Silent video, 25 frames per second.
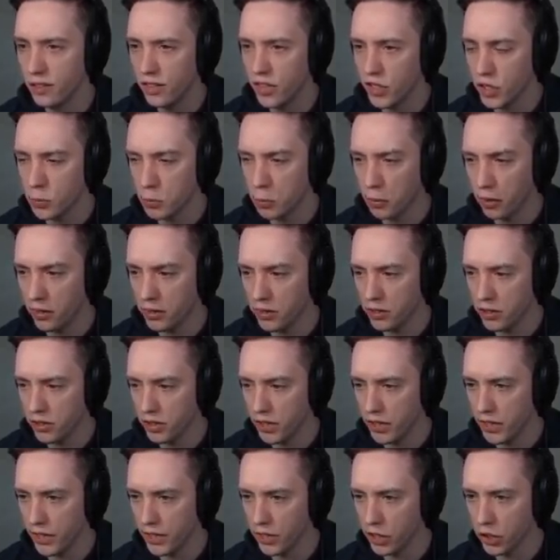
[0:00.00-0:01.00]
That's player
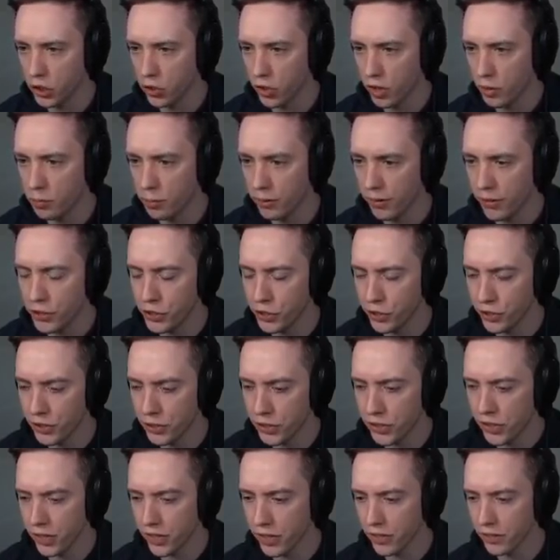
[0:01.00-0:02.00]
saying try plunging
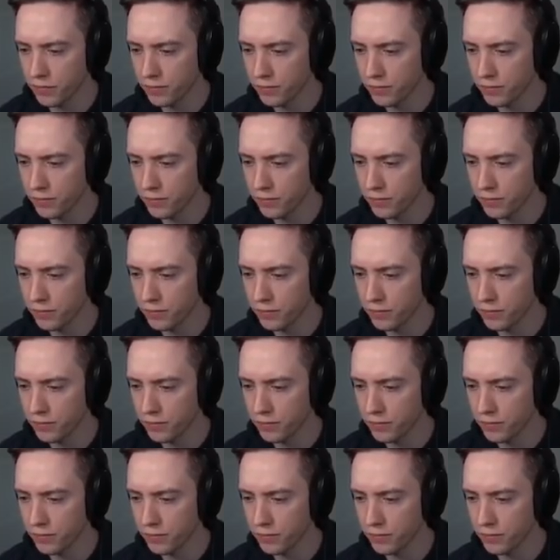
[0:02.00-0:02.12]
attack.